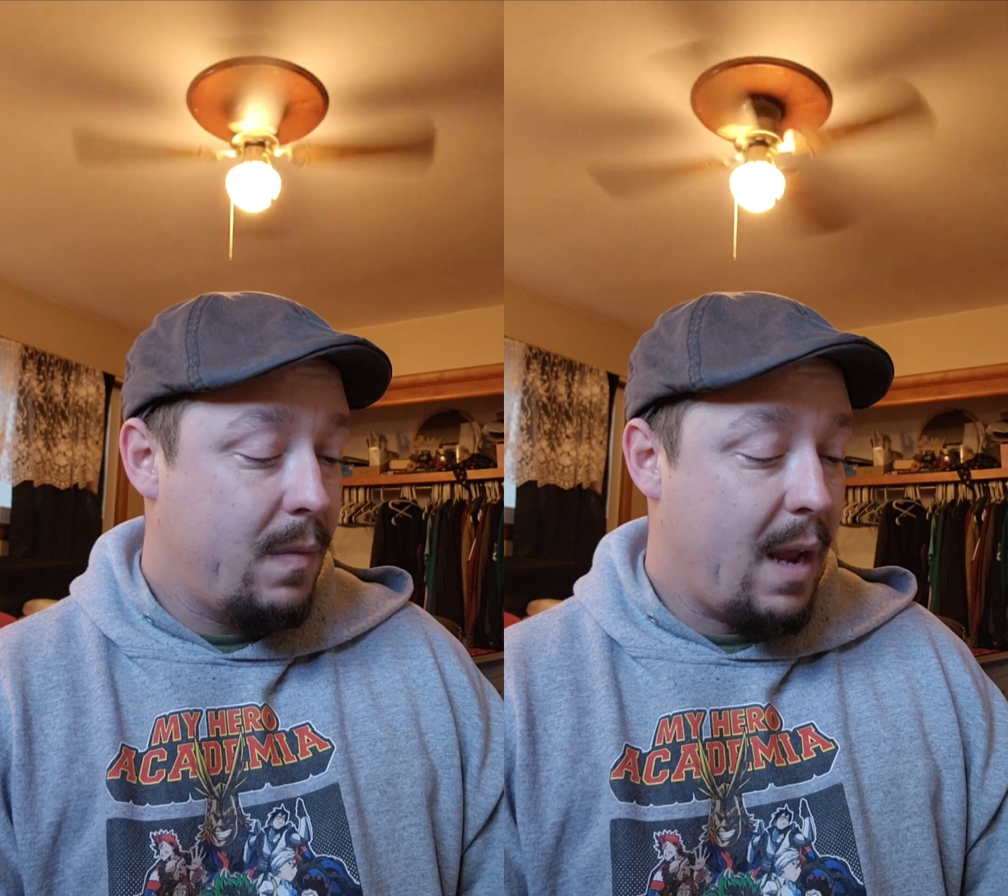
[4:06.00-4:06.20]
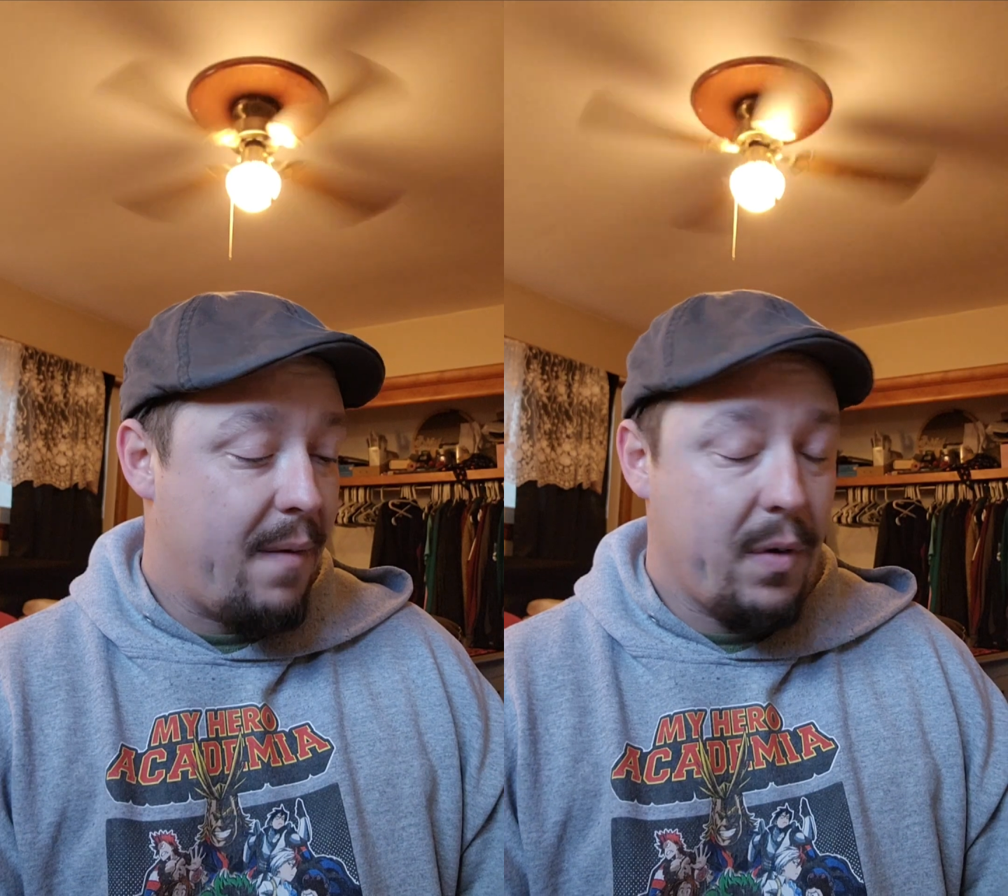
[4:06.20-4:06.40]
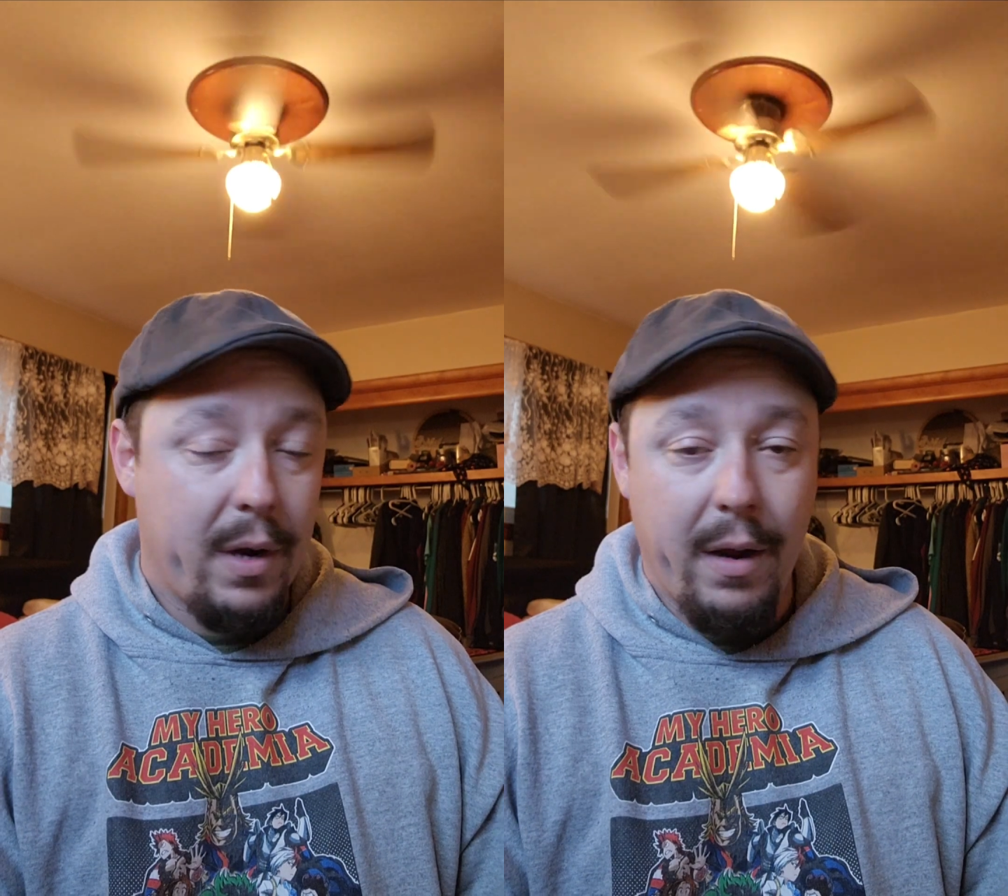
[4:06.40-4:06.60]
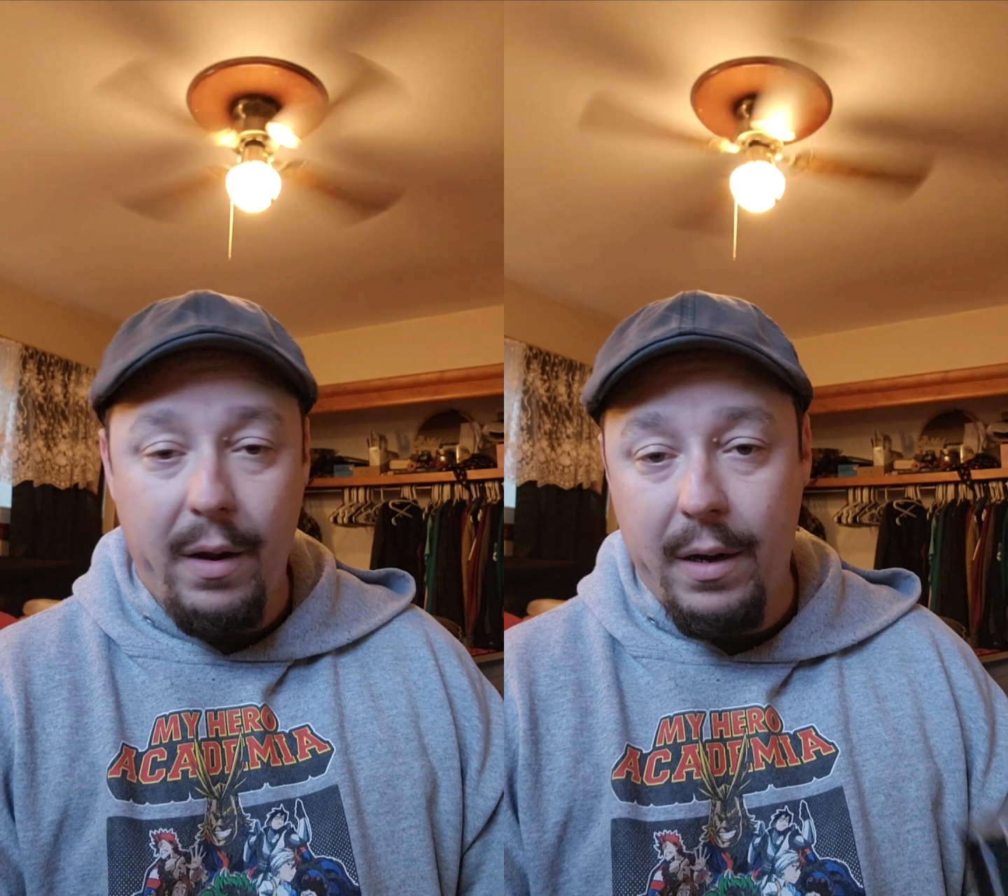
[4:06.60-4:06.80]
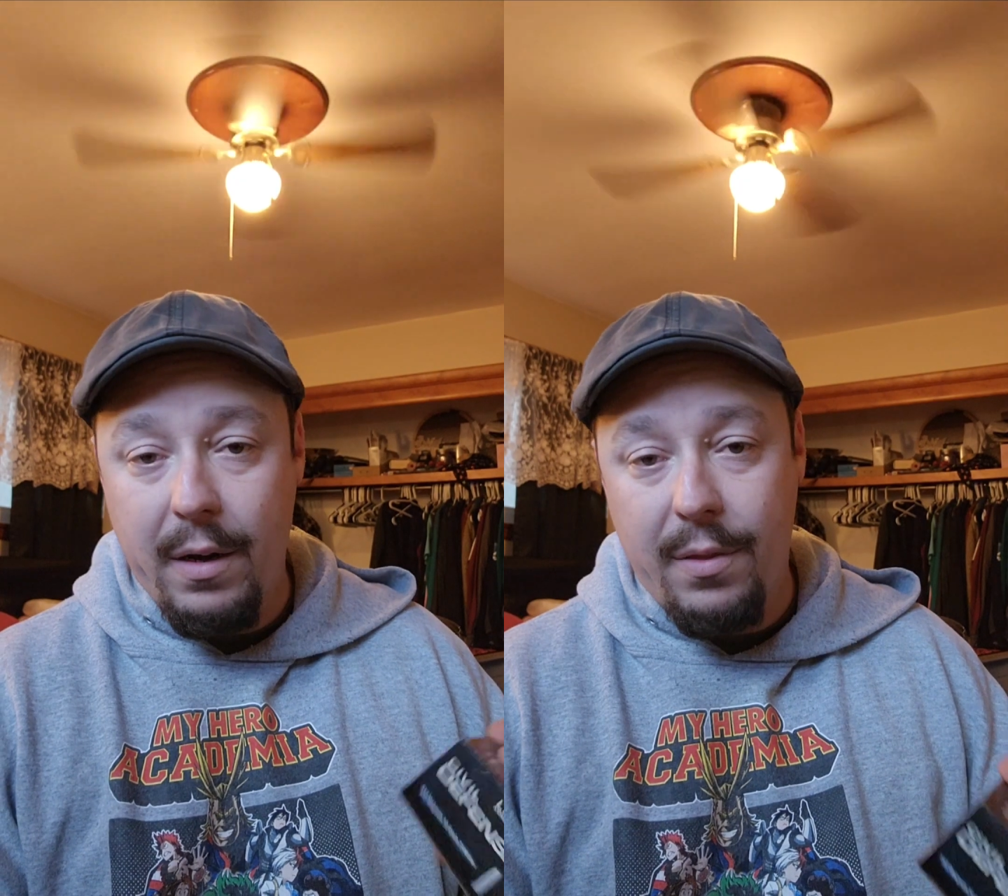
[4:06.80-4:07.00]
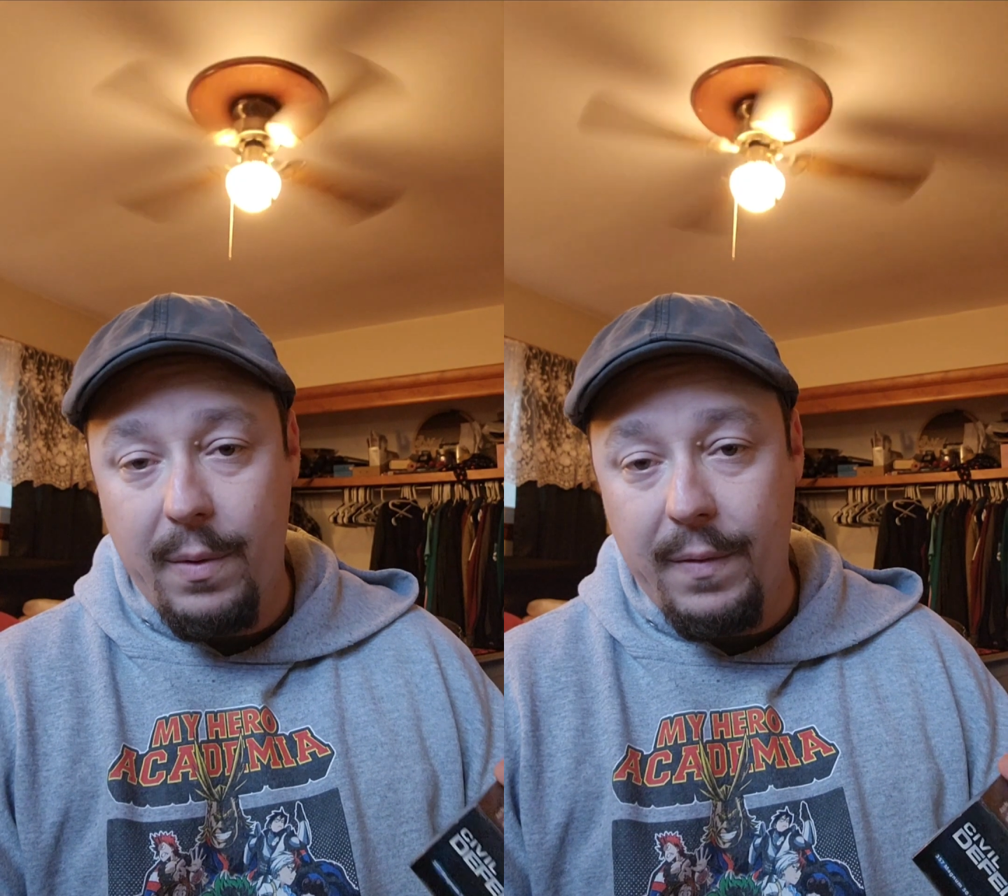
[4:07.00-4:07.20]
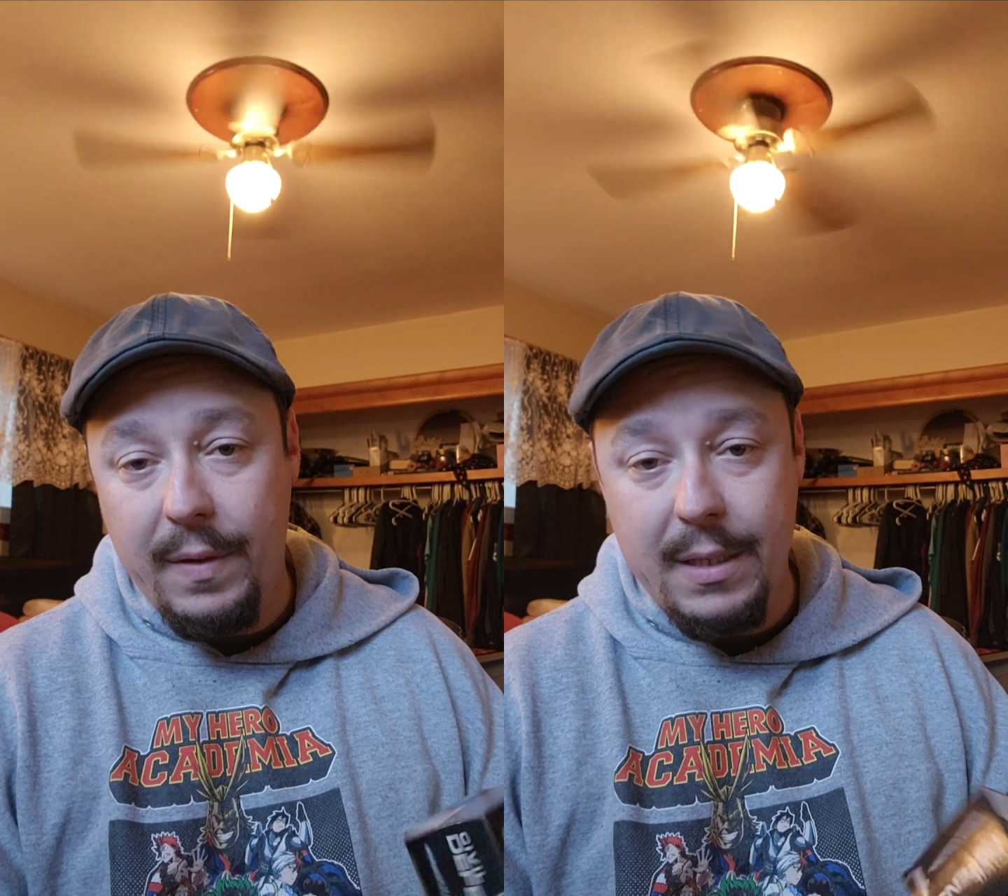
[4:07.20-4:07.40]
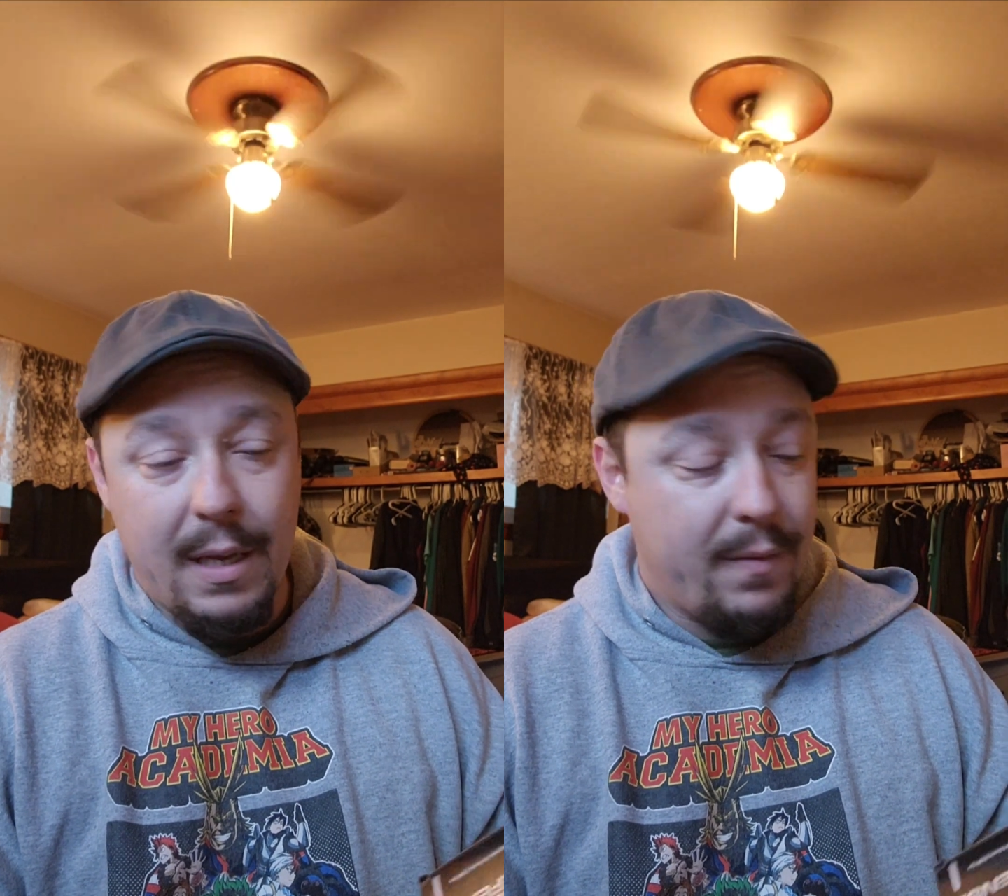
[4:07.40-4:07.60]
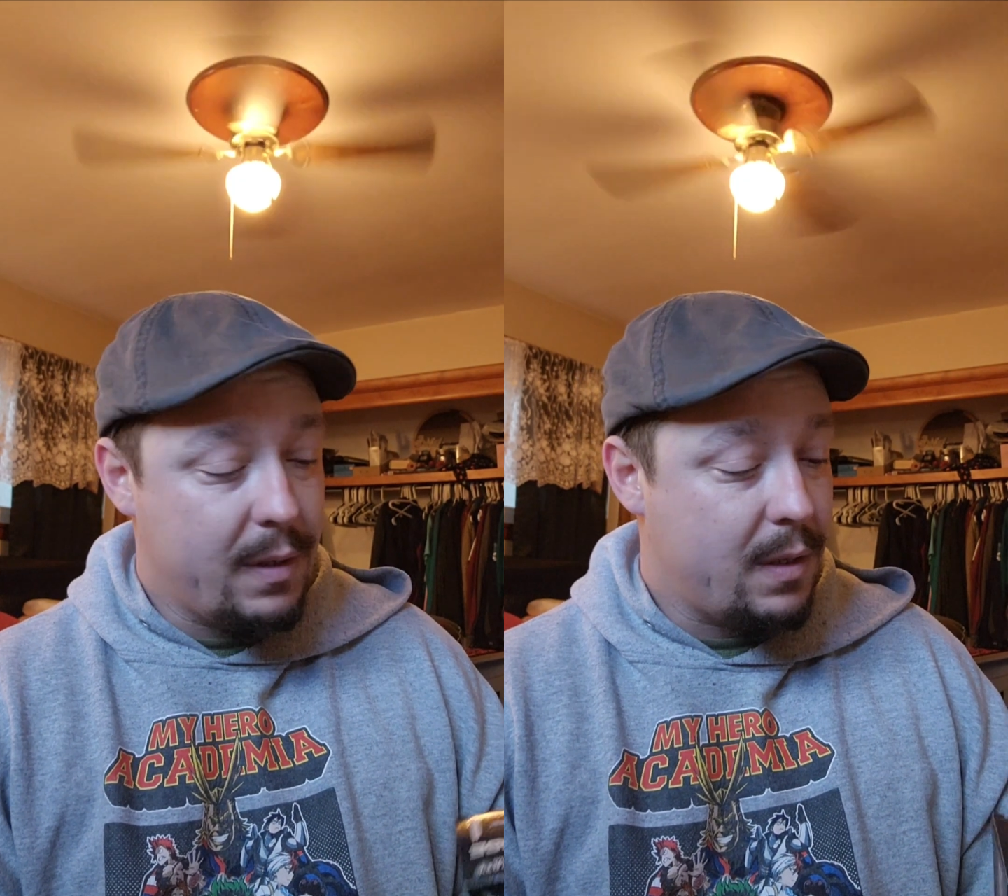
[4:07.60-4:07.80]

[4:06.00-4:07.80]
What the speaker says: Never carried it in a 357,